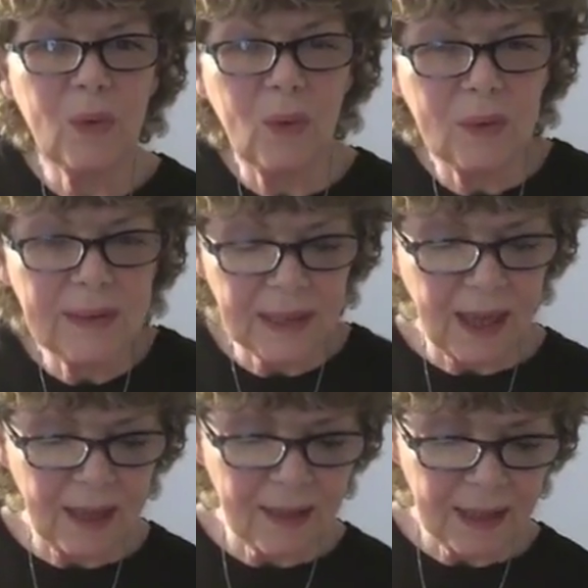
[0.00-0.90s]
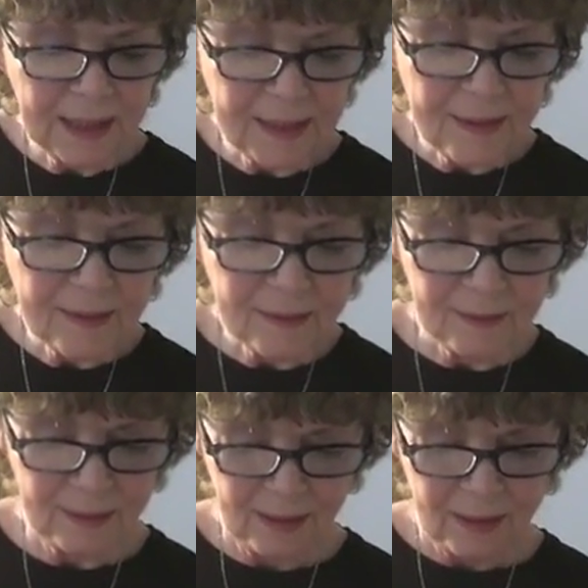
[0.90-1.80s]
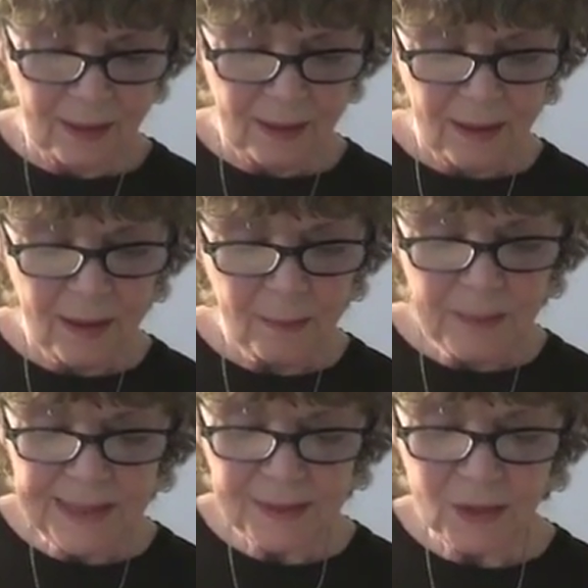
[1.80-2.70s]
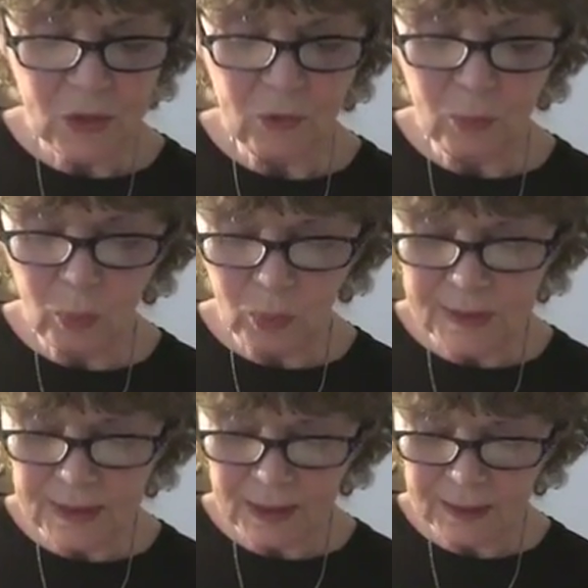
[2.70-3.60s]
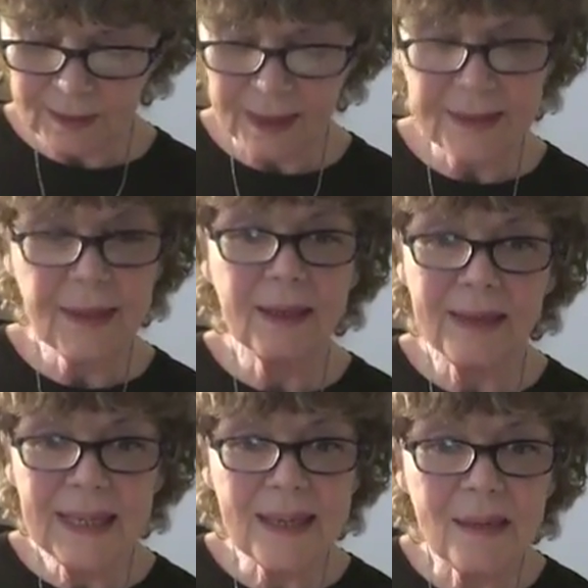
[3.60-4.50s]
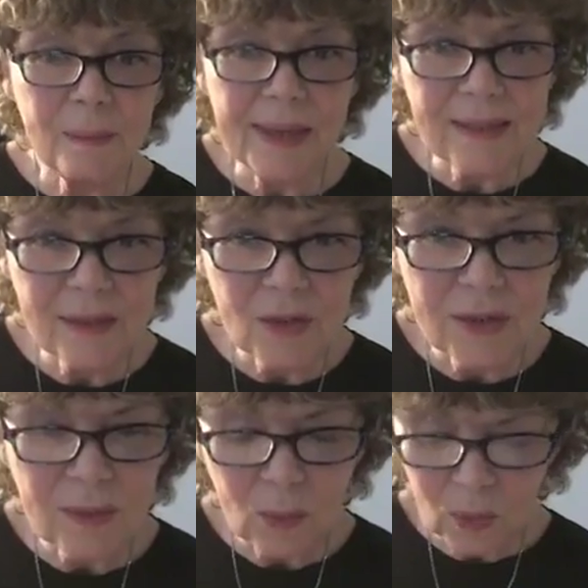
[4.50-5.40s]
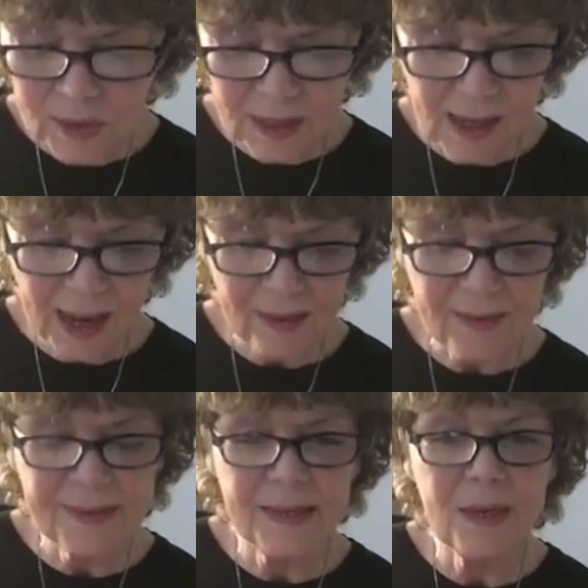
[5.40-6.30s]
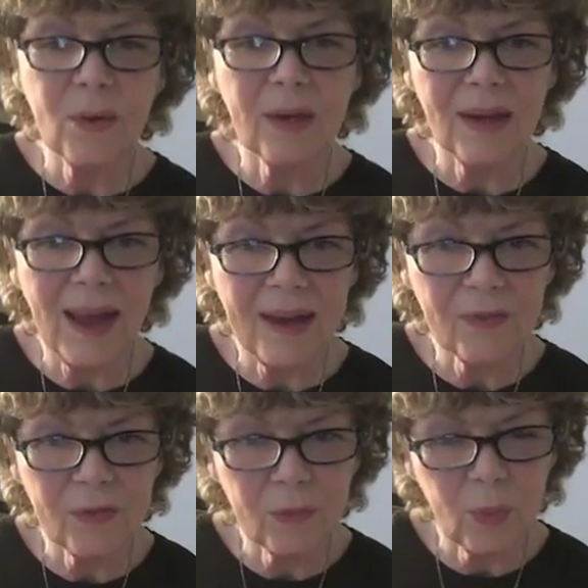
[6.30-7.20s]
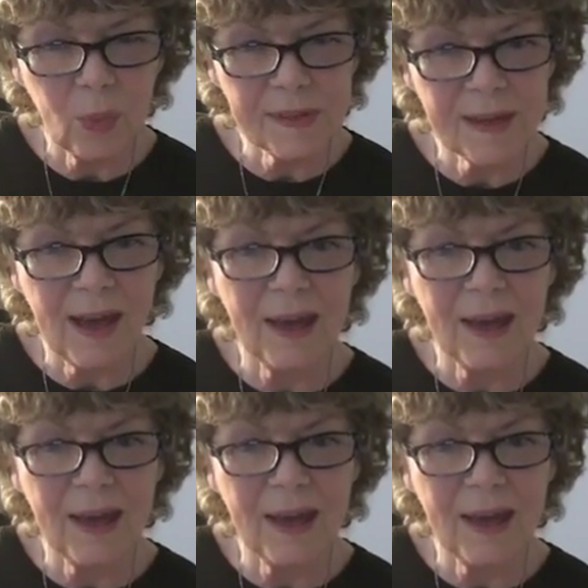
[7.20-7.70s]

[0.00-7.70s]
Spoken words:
called The Hidden Message of Water, The Hidden Messages in Water and the Secret Life of Water.